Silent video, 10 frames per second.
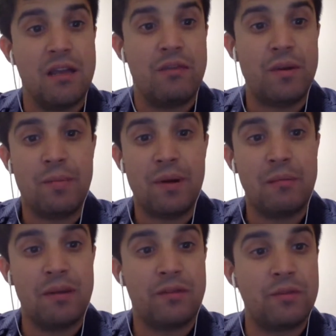the
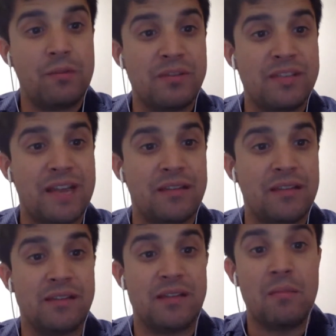Republic
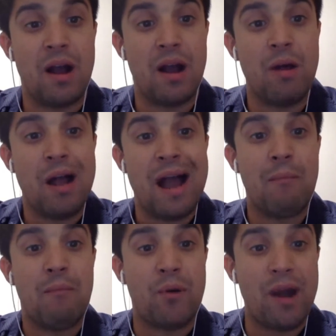represented somehow
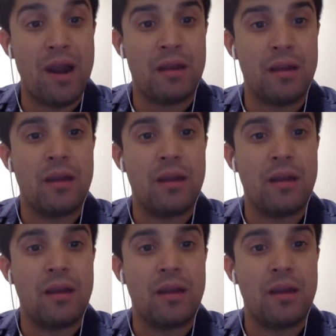a break